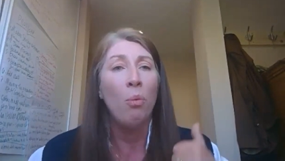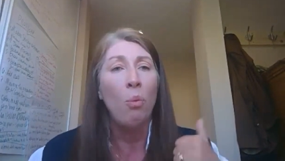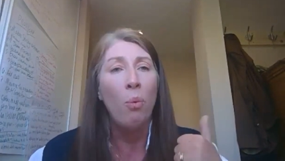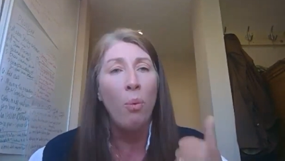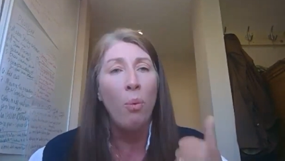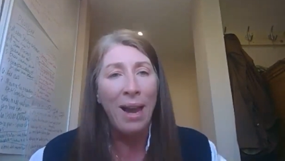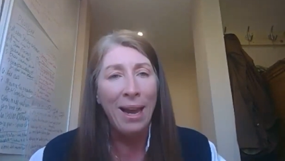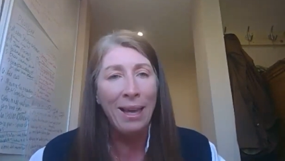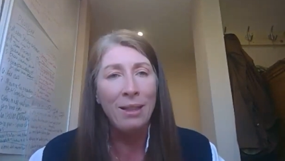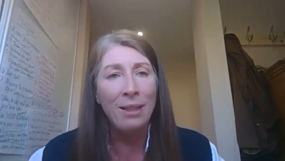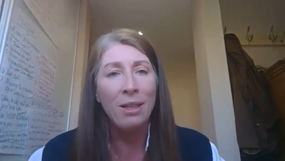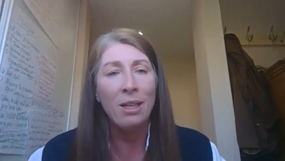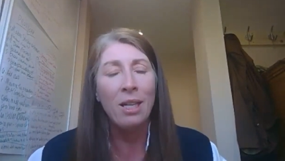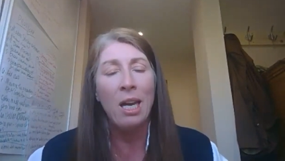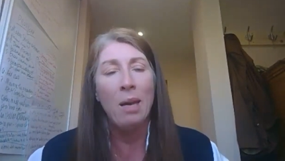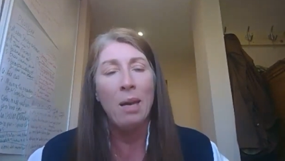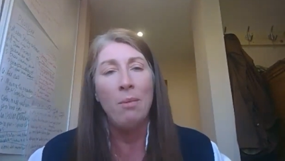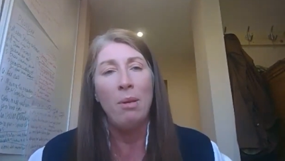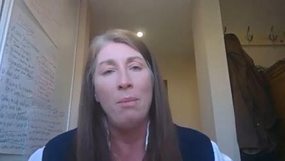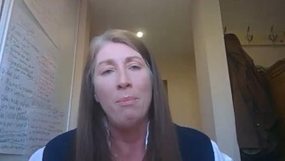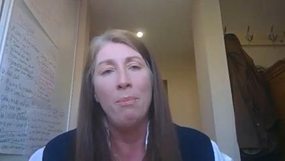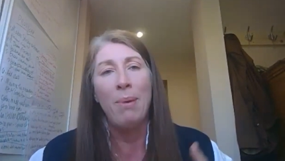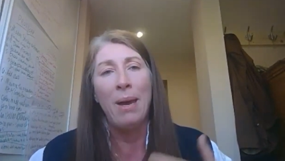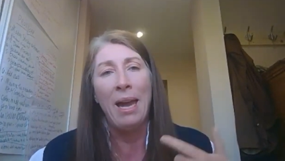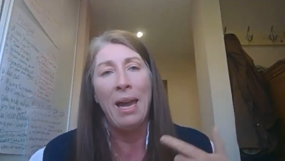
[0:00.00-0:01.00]
why they're
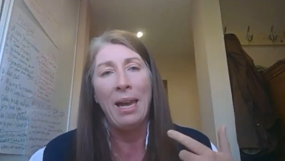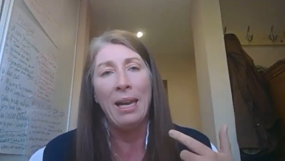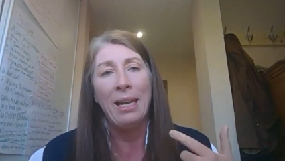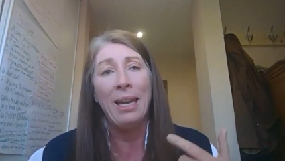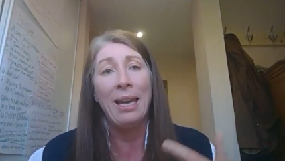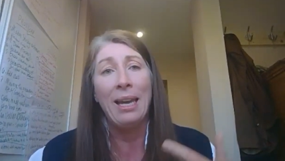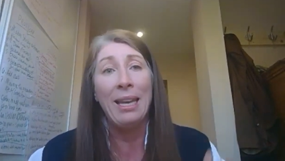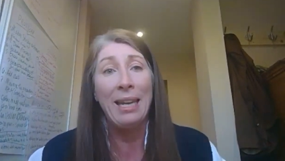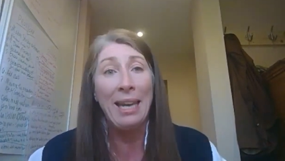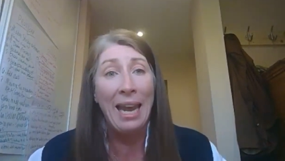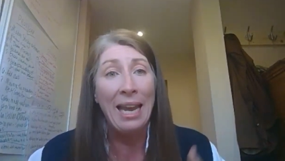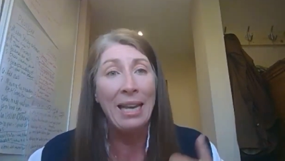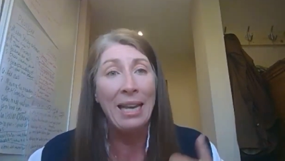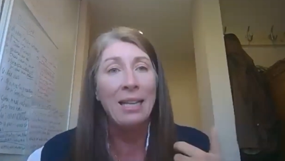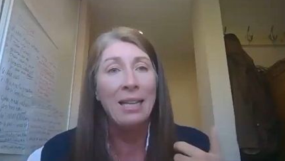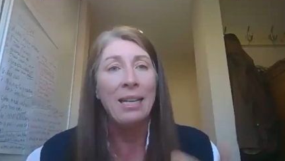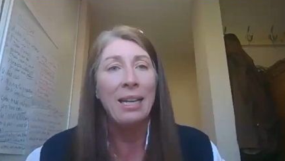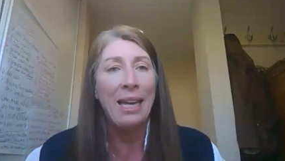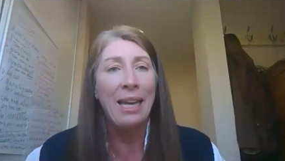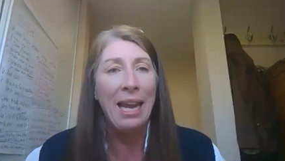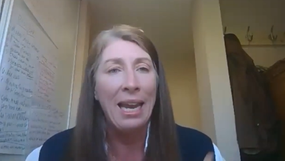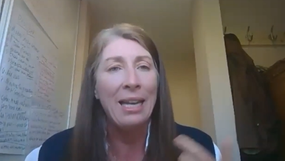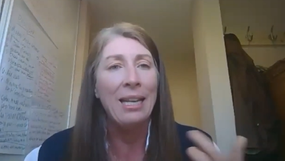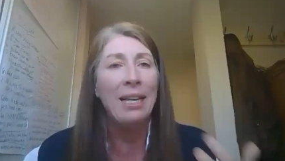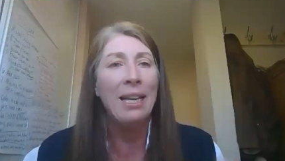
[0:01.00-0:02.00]
coming back again and
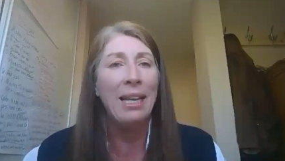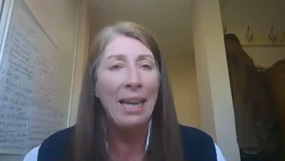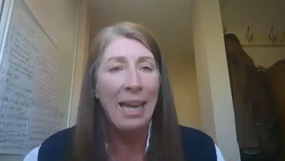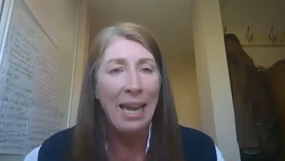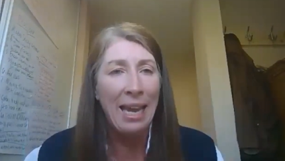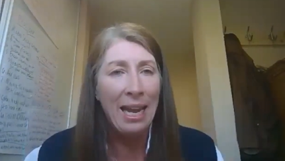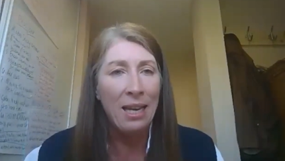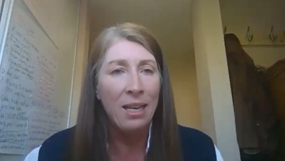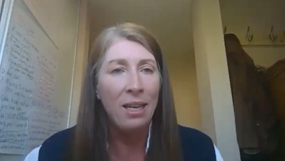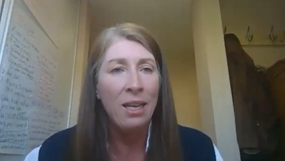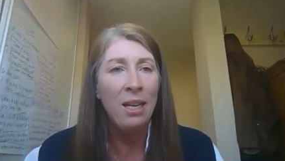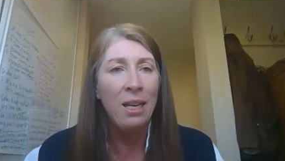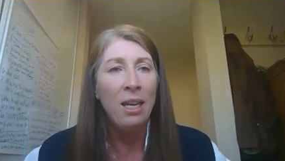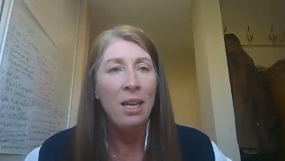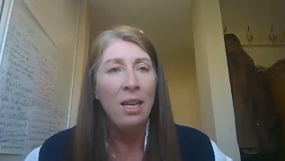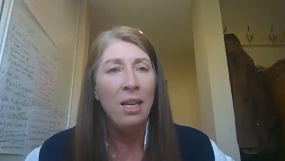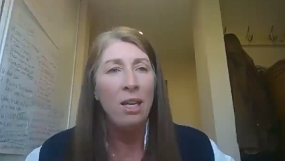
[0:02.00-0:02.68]
again and again,